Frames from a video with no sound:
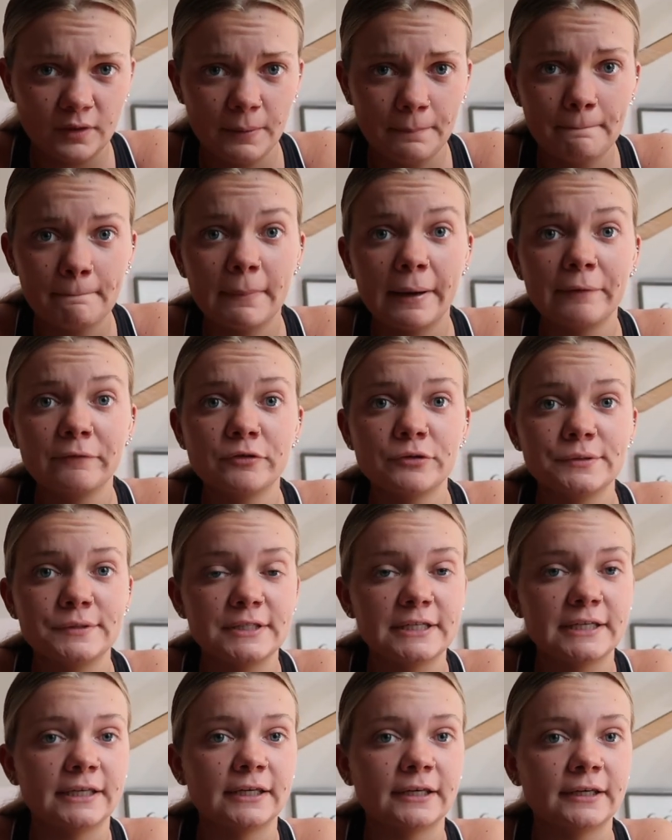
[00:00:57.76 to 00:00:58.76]
my
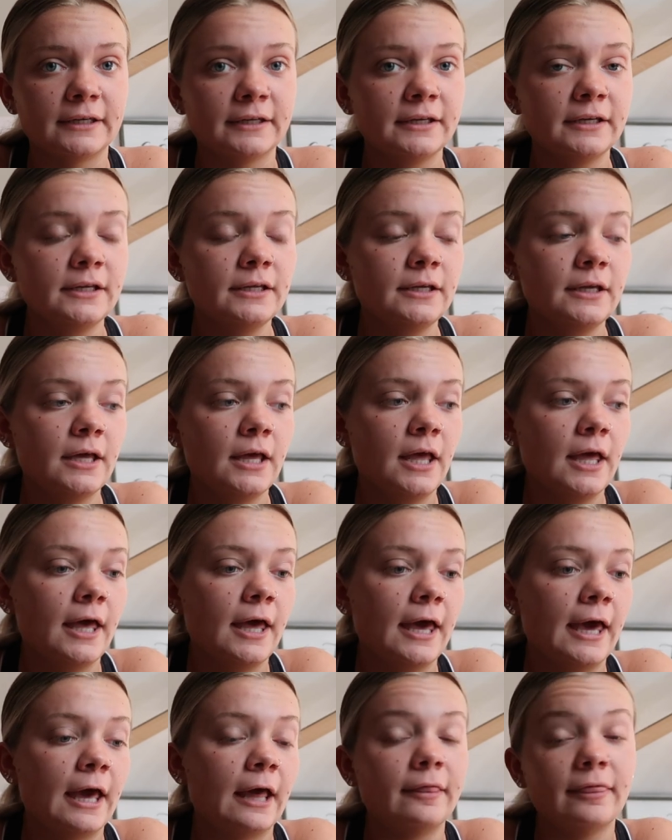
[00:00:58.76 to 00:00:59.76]
routine
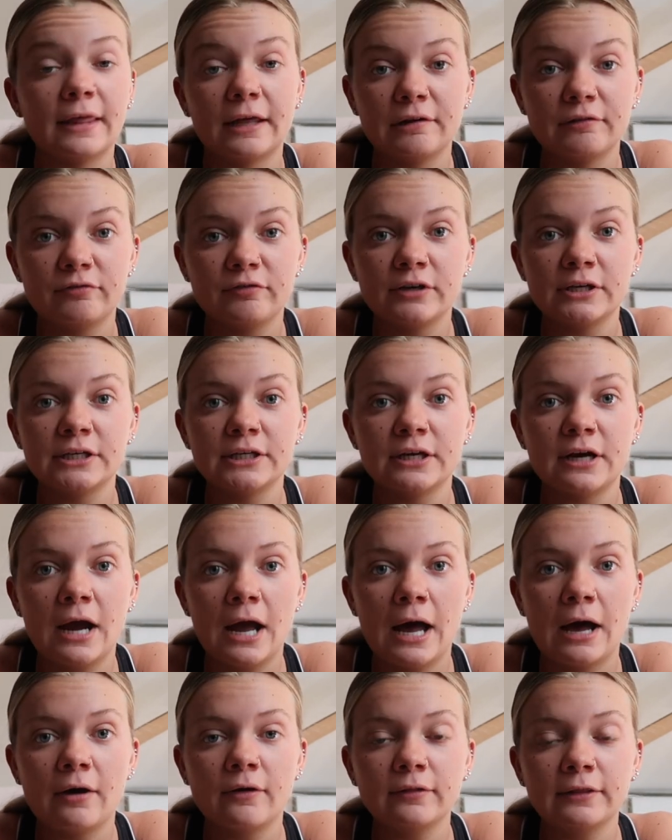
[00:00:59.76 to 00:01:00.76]
and then figure
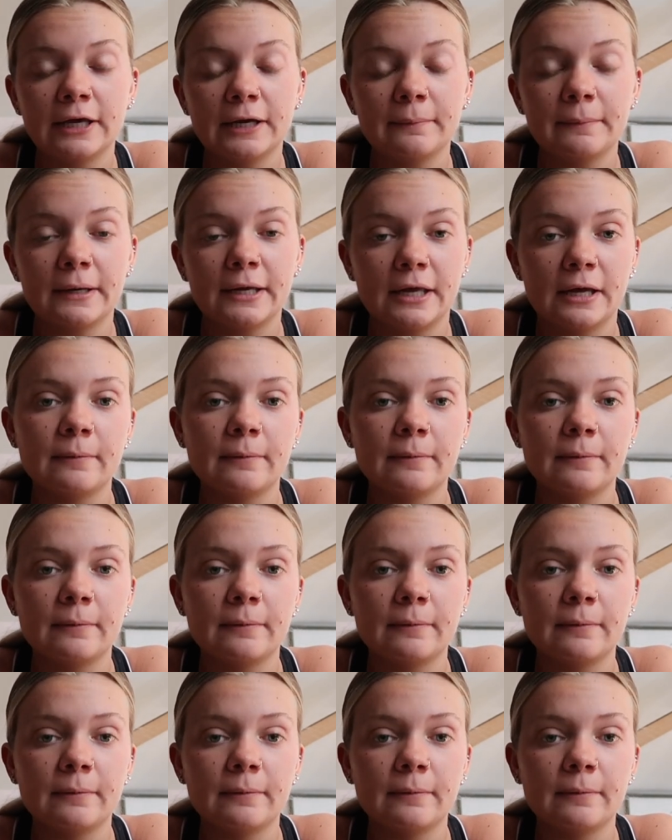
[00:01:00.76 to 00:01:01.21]
out like my